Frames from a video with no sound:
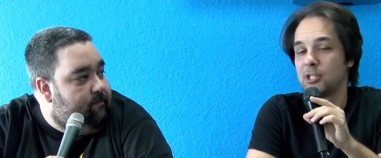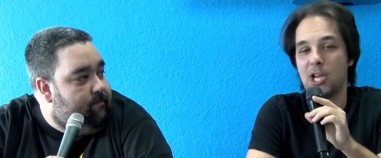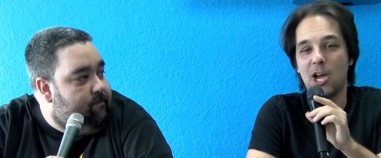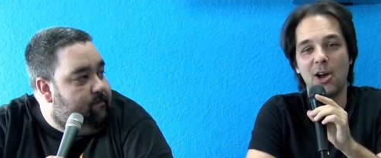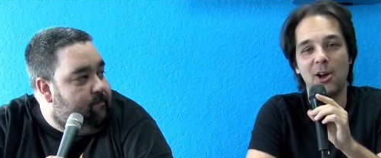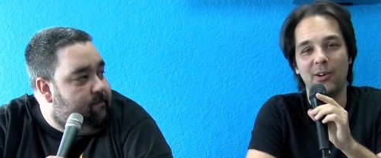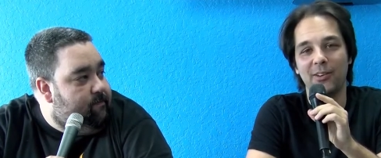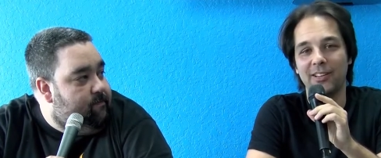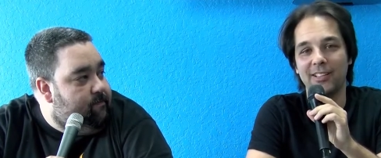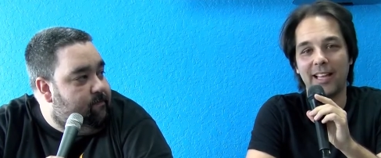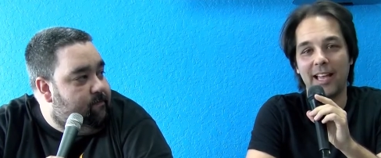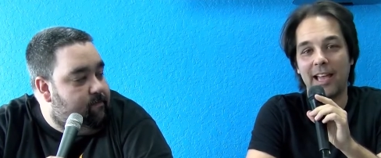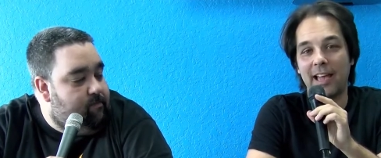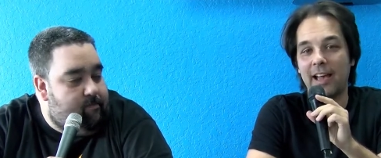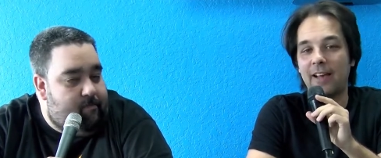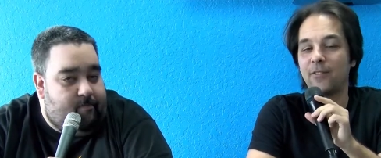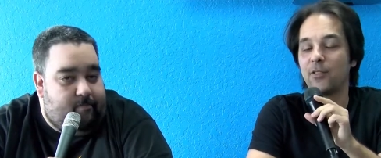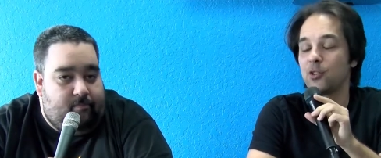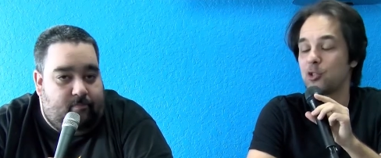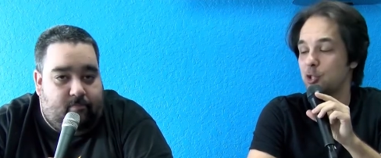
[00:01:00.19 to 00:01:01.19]
Speaker 1: No,
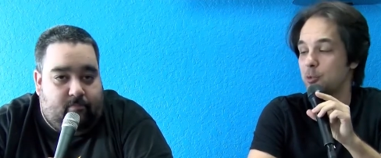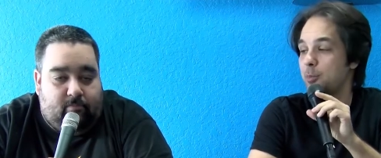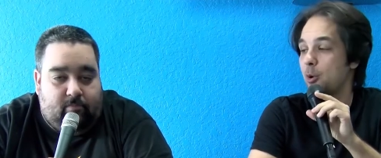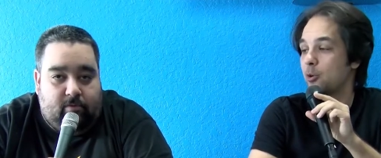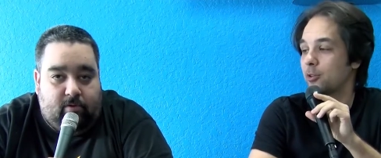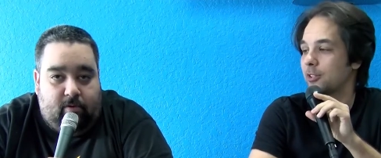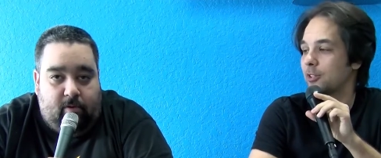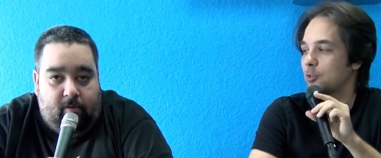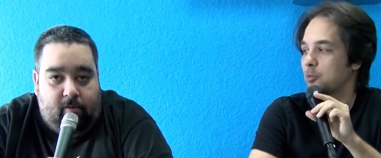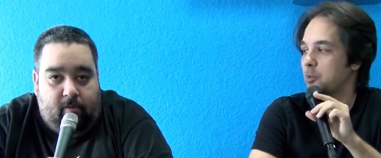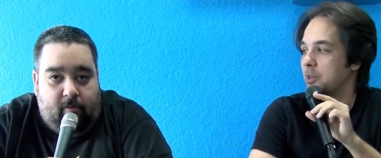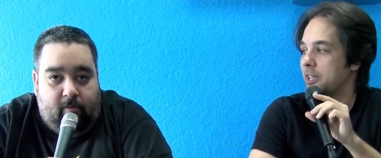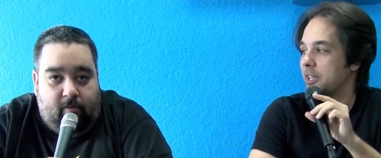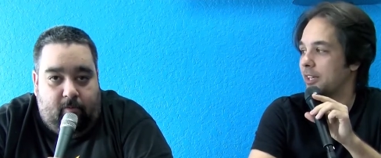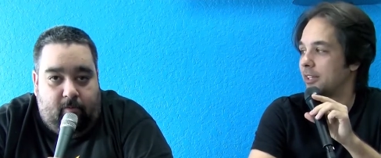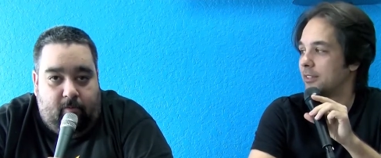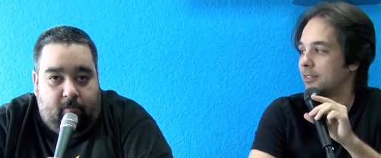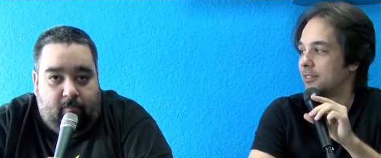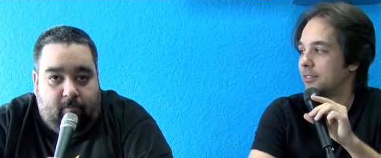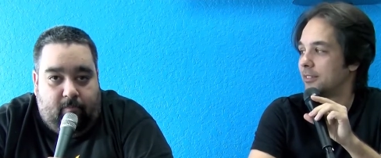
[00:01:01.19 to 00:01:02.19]
have you smoked this
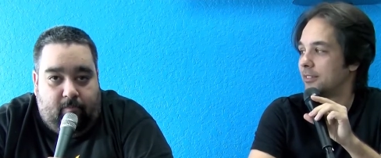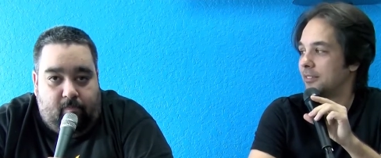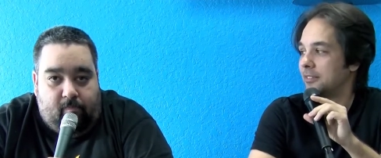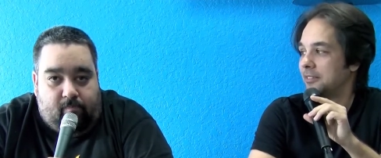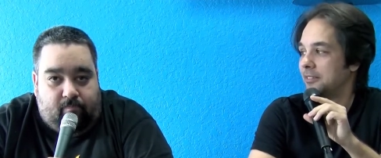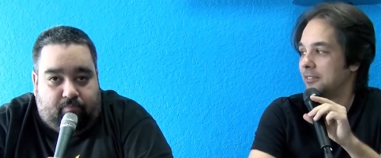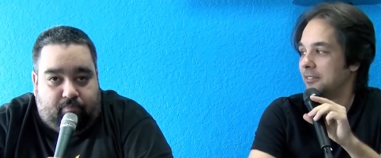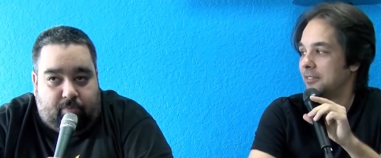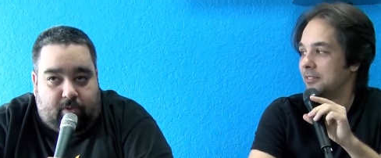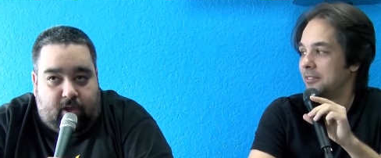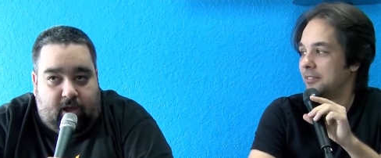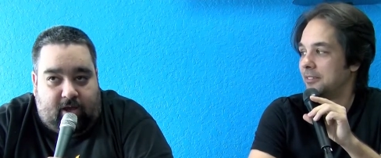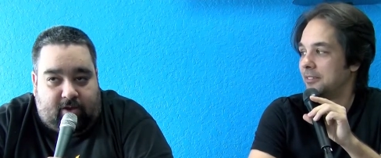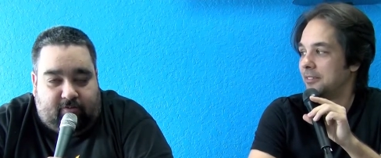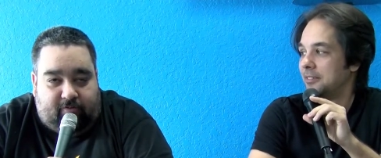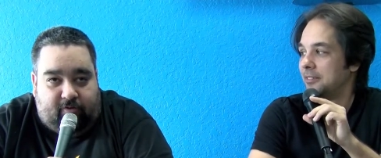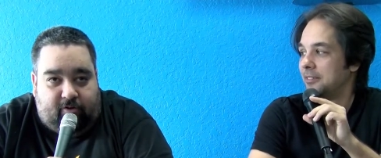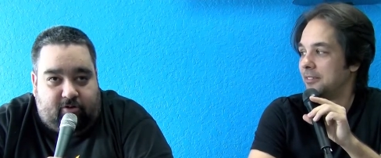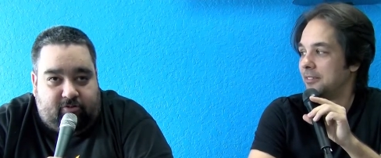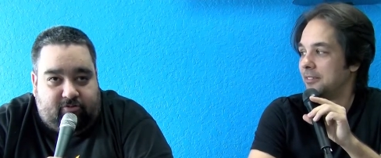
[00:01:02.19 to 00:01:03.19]
weekend?
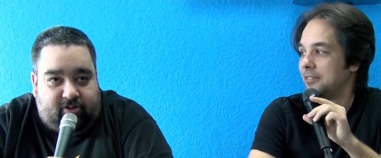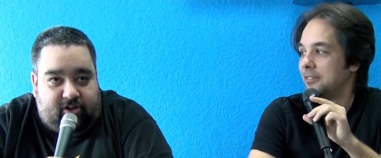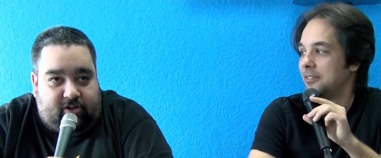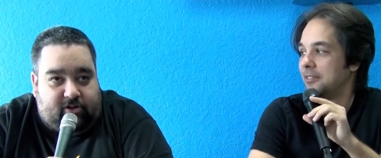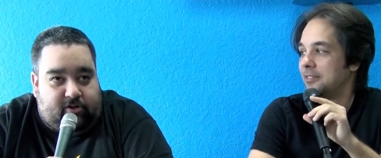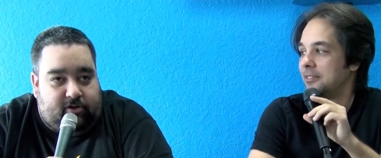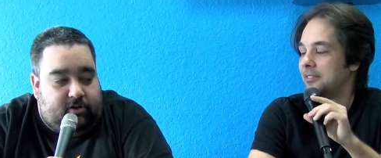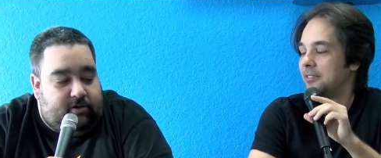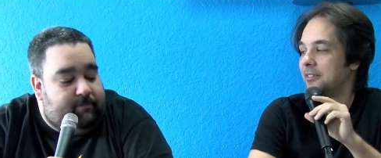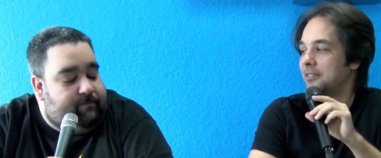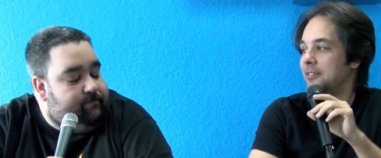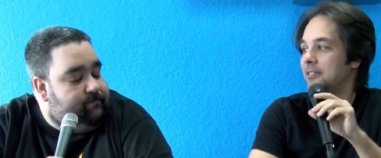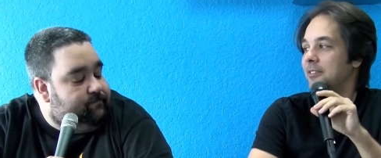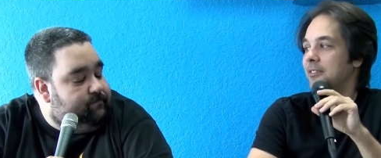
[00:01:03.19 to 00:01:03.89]
Speaker 2: As far as I could.